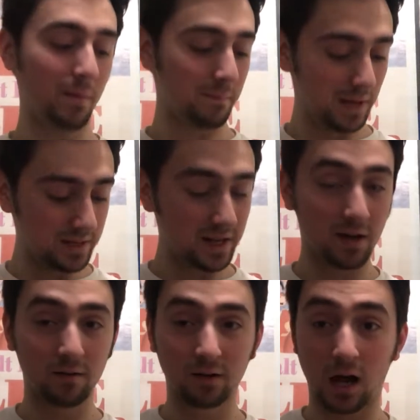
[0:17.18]

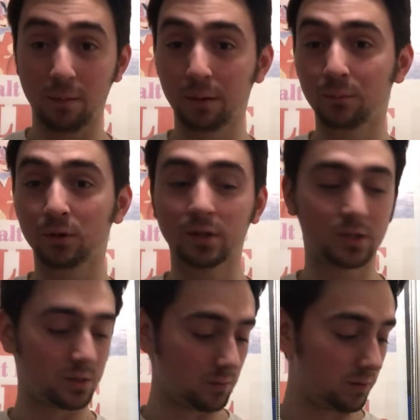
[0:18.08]
Midtown comic
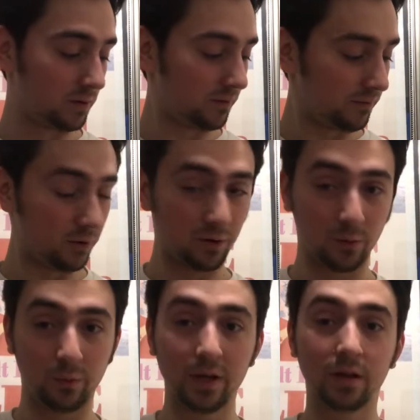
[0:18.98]
books order for
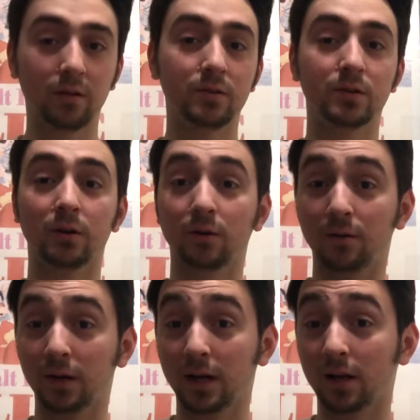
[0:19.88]
the week,
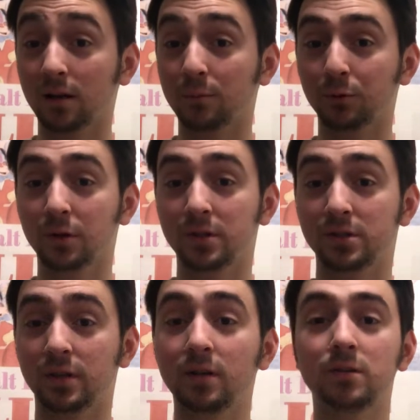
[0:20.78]
so I got a couple goodies
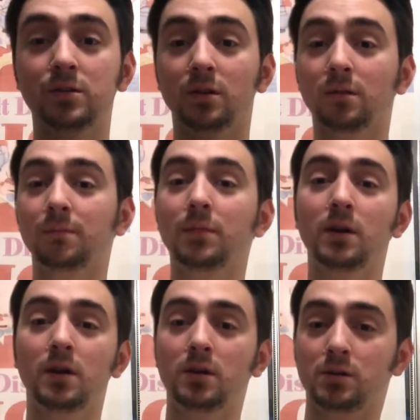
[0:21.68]
in there, so
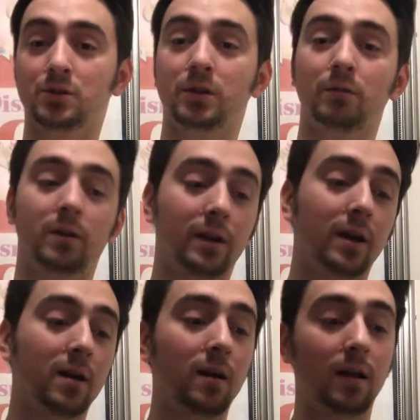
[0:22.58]
I'll show you what I
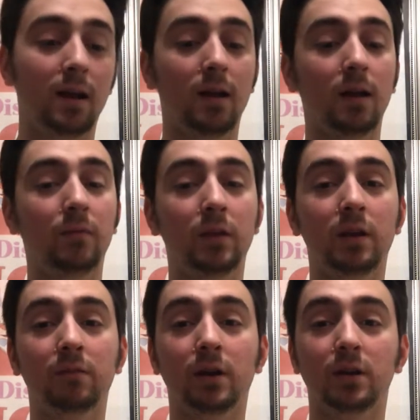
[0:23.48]
got. And then
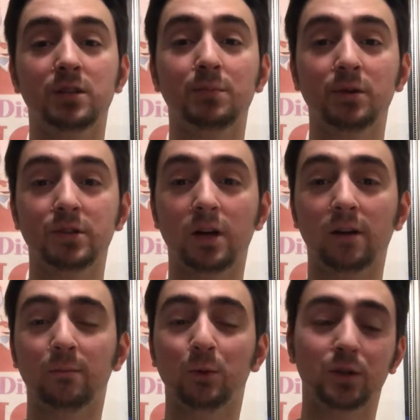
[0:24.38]
I've got a small
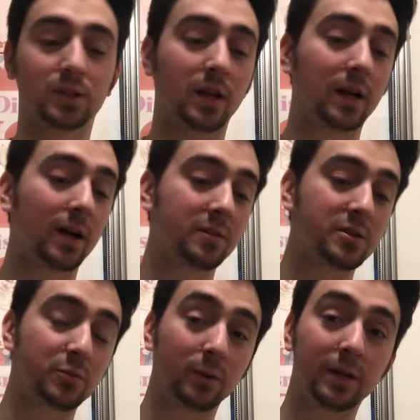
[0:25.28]
stack of books that I got
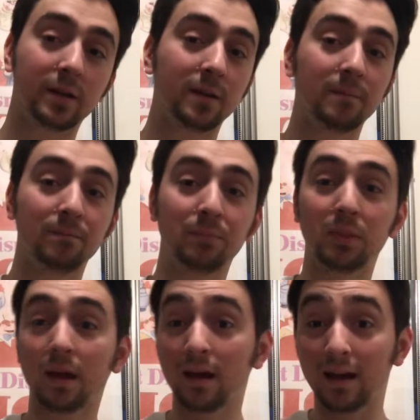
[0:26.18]
this week.
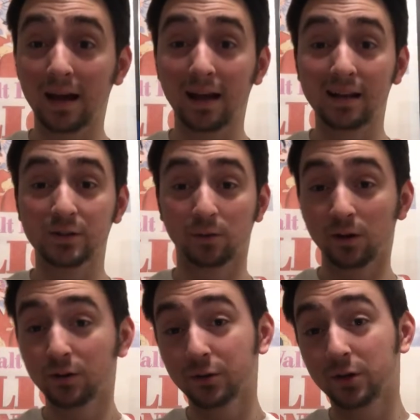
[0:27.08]
And as we
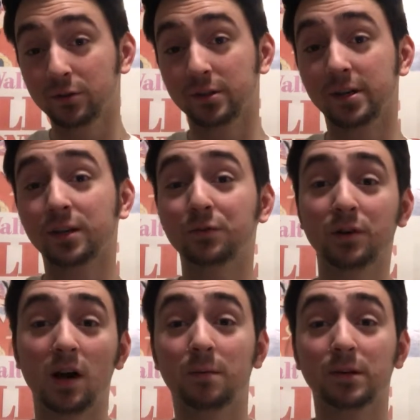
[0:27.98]
all know, Detective
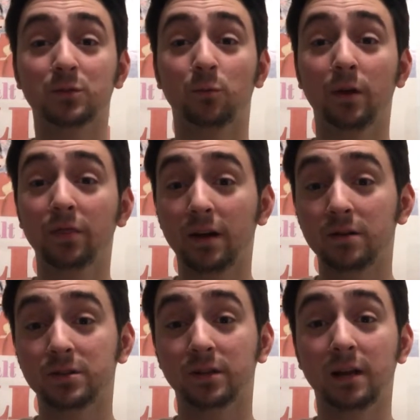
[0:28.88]
Comics
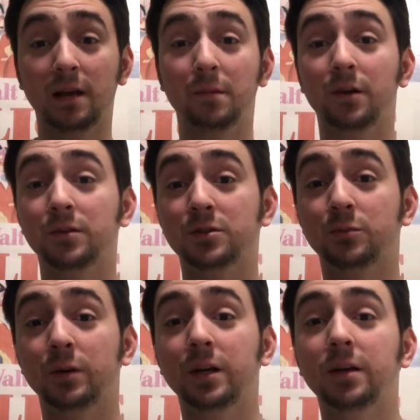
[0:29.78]
1000 came out
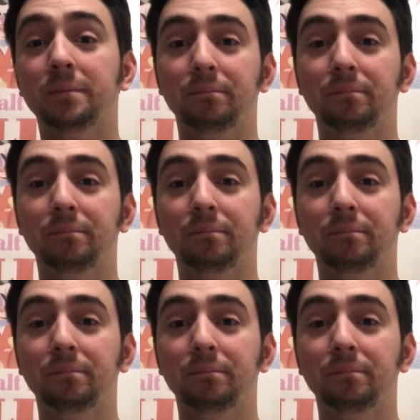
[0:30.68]
this week.